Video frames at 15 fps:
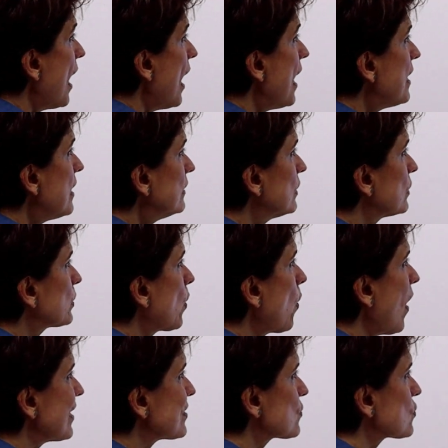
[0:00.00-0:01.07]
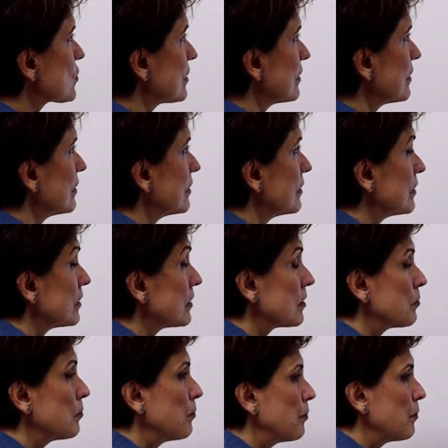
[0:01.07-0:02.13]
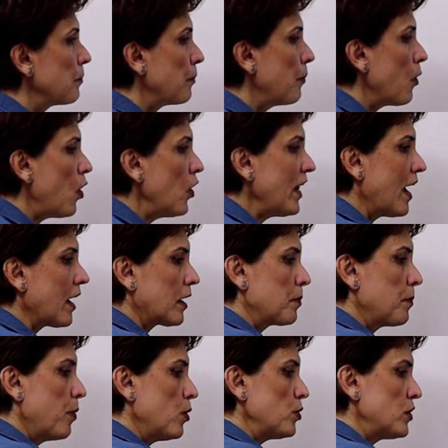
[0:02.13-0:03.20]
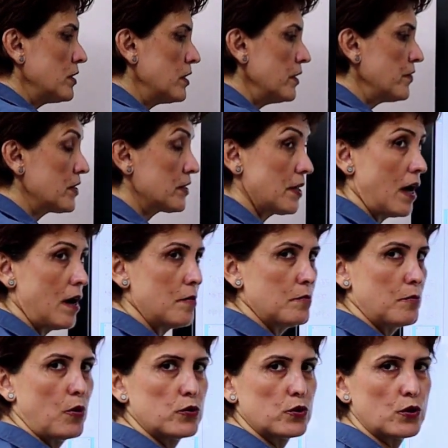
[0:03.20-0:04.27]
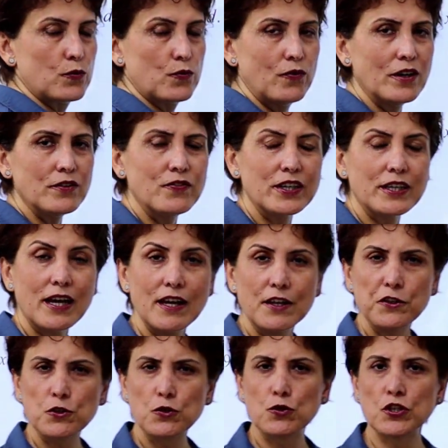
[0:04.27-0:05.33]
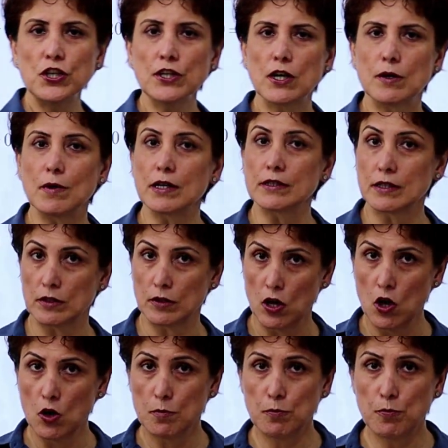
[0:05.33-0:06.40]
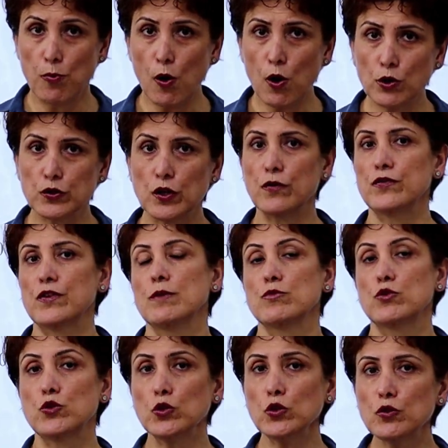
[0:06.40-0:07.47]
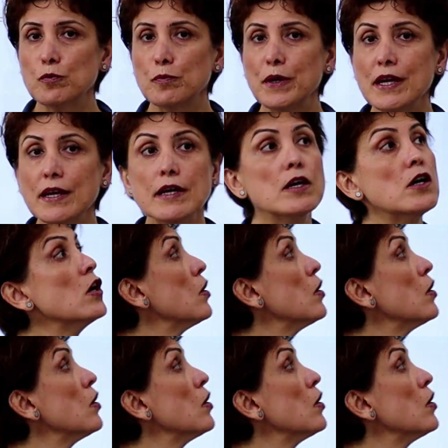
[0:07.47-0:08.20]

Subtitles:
Another question, product positive, sum positive. What we can think about them? Both of them should be